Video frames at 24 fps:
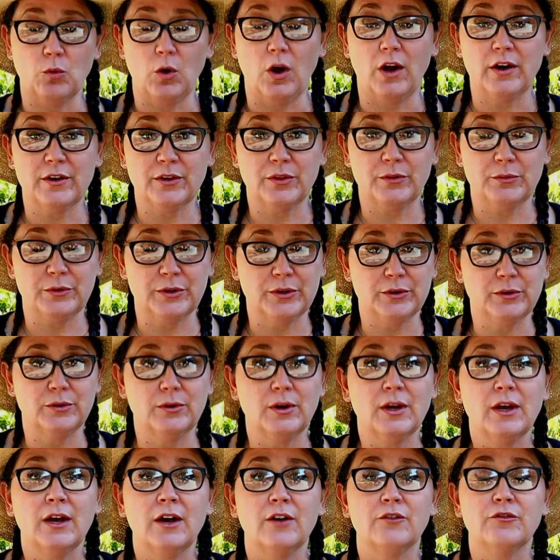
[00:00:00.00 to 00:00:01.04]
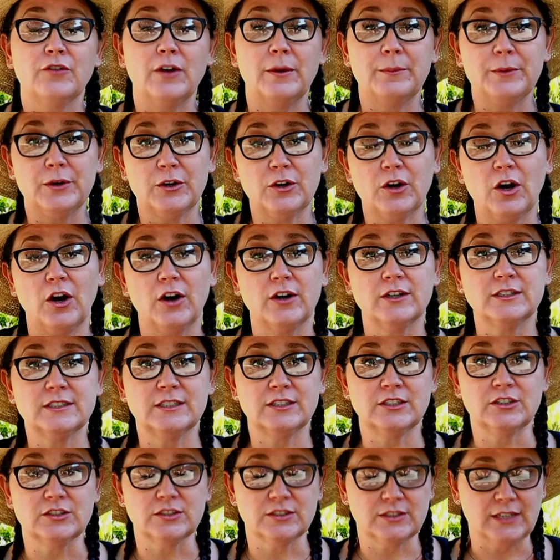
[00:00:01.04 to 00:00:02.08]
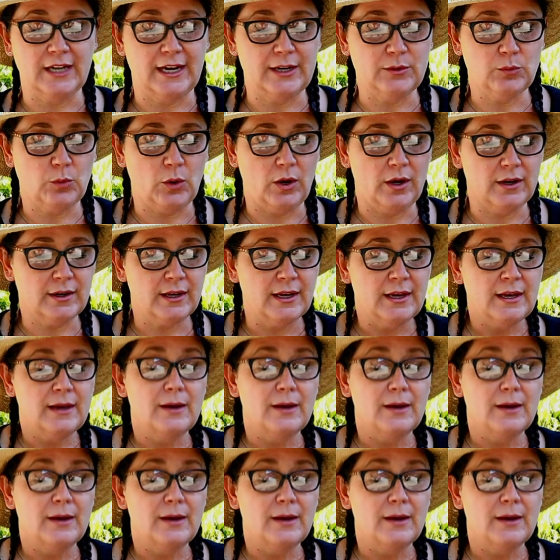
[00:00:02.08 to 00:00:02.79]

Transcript: walk through from your car to your sidewalk.